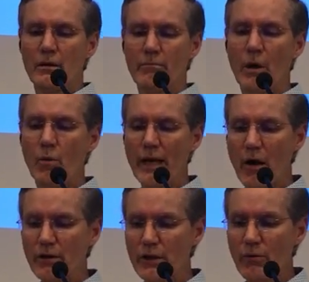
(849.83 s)
But we
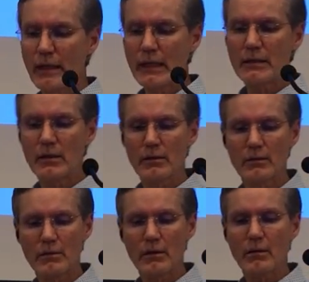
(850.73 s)
also need
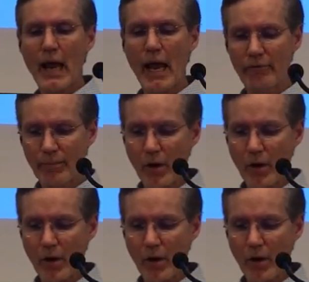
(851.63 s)
to have a